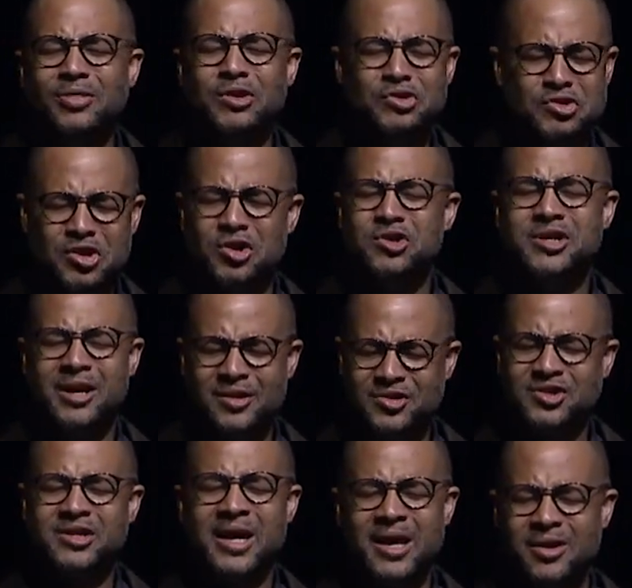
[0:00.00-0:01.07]
This church has
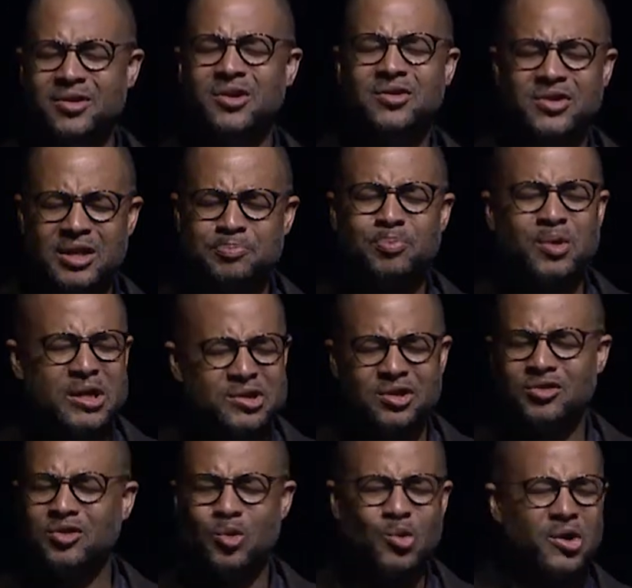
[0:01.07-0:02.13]
standards. It
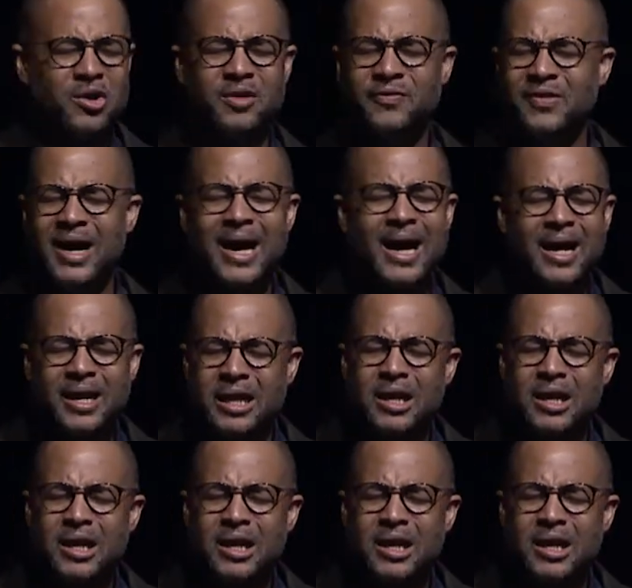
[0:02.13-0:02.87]
preaches the word of God.